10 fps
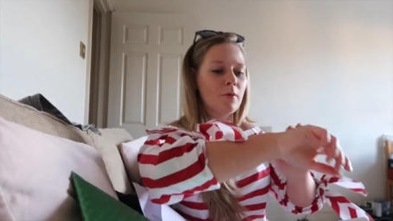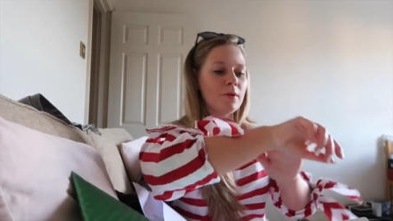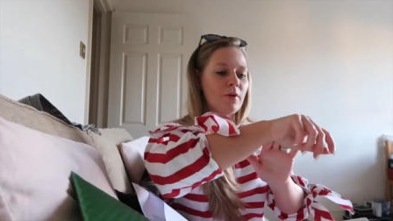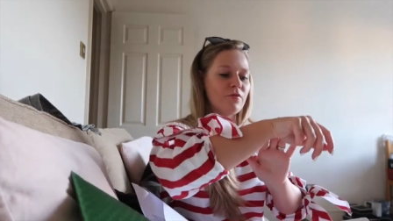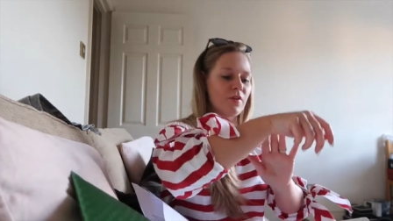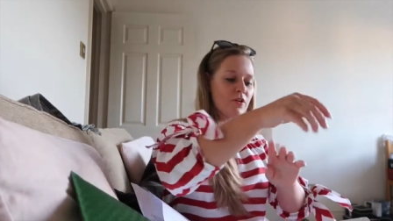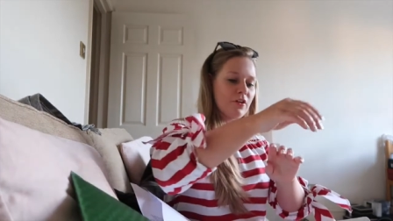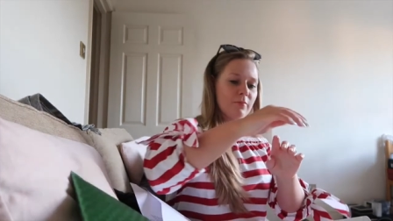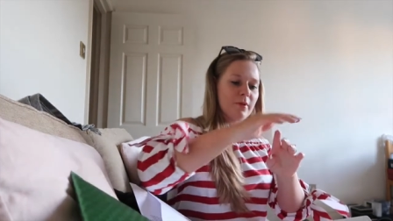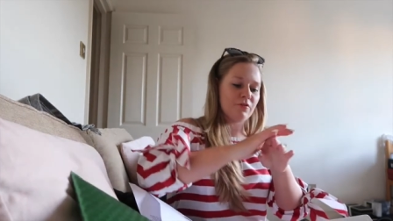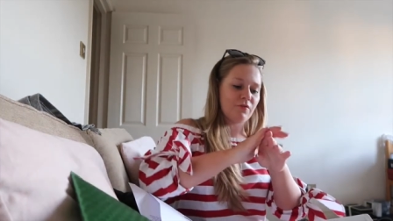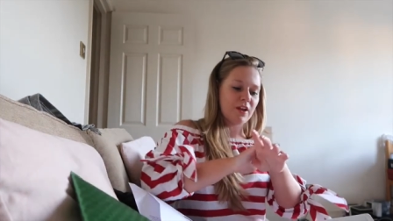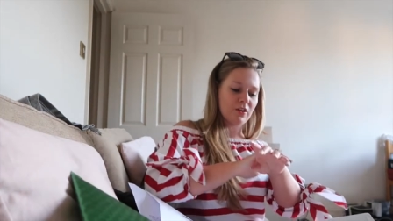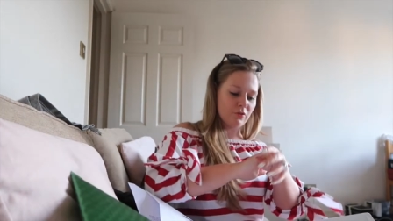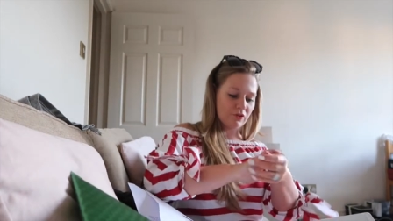probably won't focus, but it
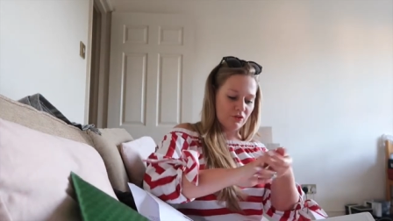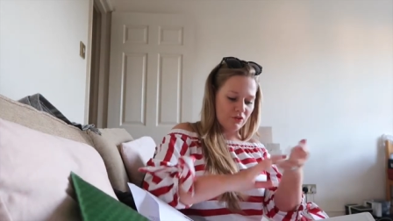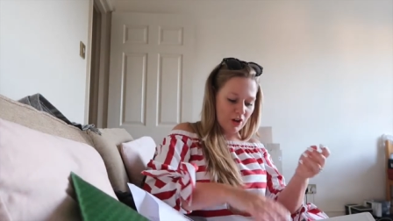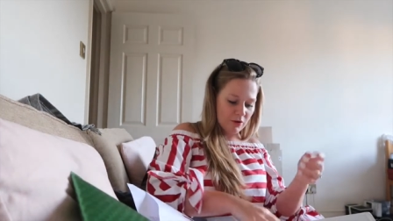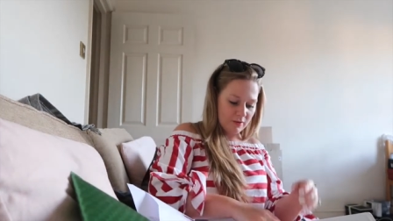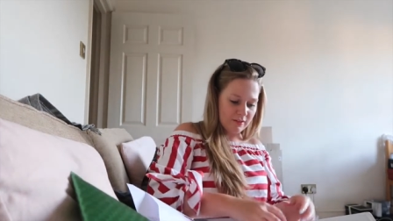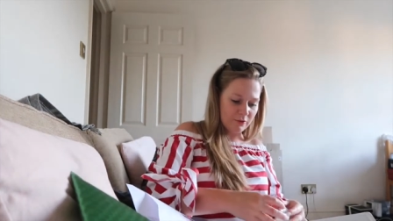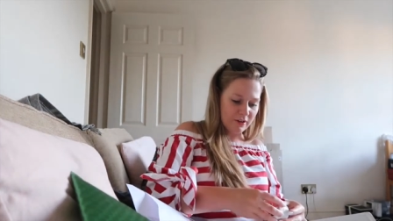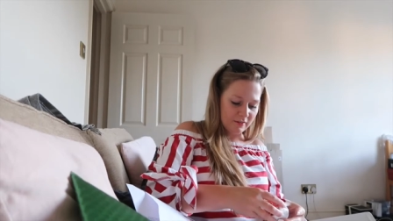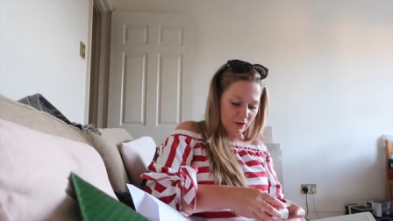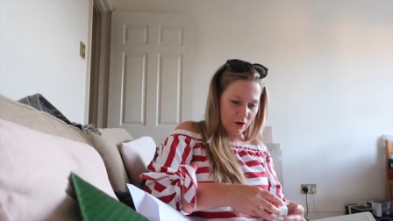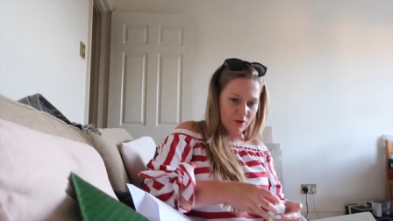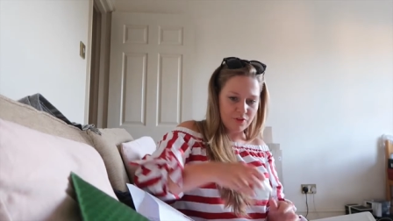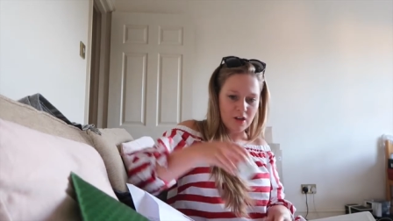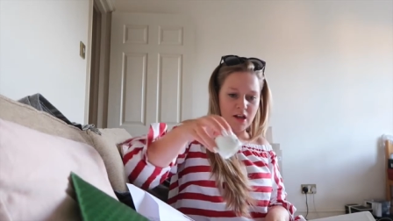feels so silky
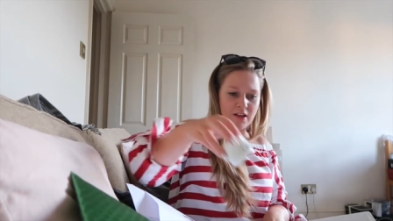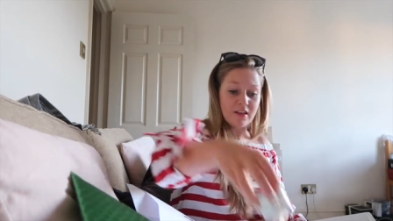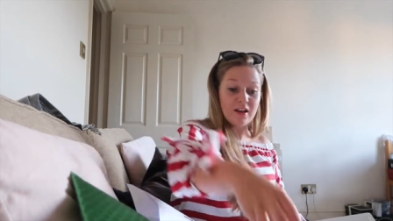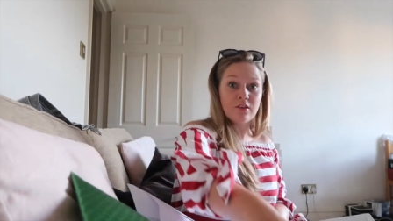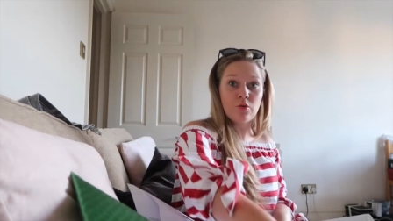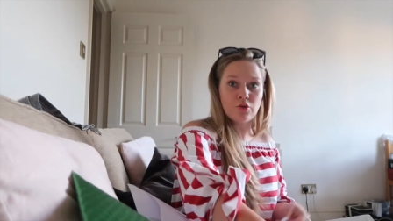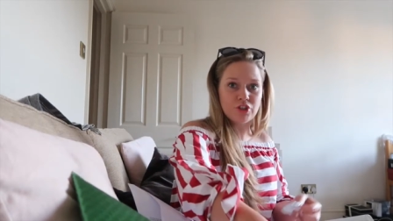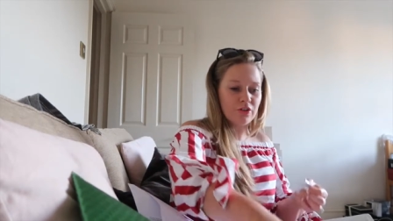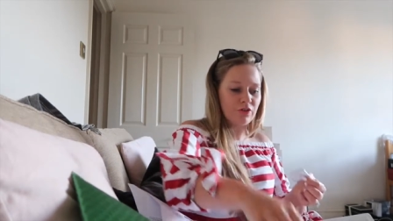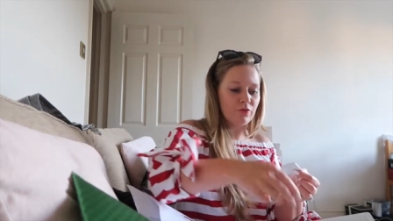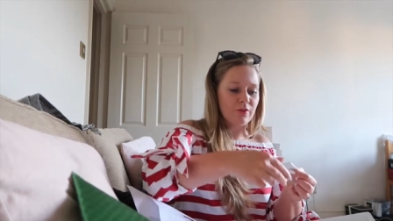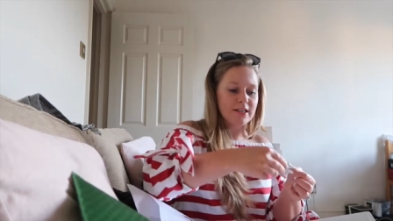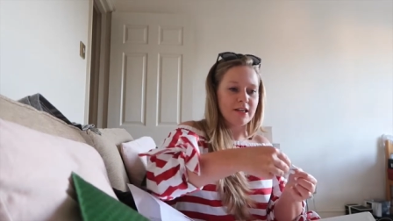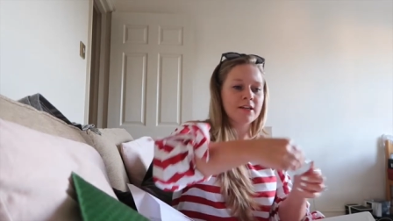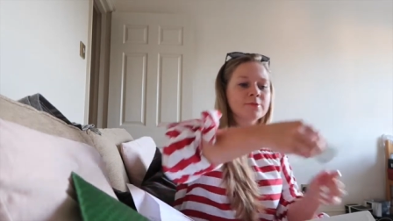soft. That's gorgeous
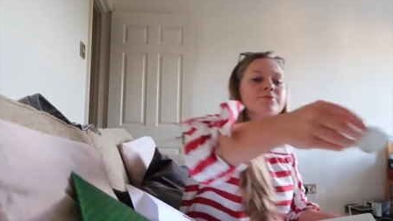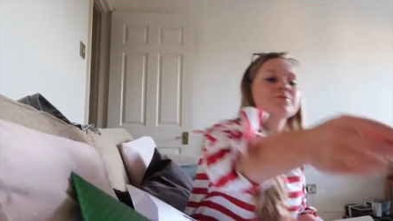already.